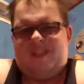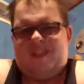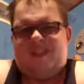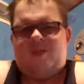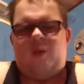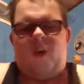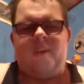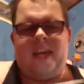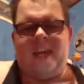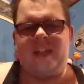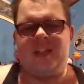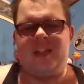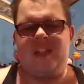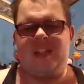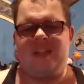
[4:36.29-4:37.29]

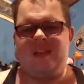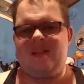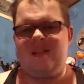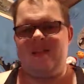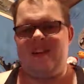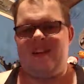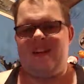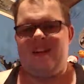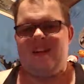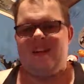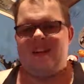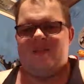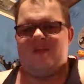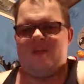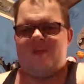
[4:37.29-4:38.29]
disqualification
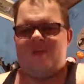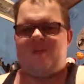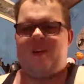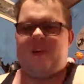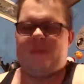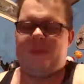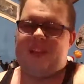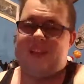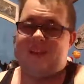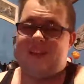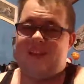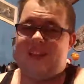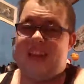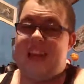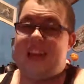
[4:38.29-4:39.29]
was bothering me. But
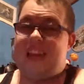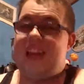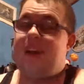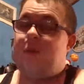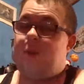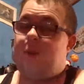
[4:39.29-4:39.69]
they did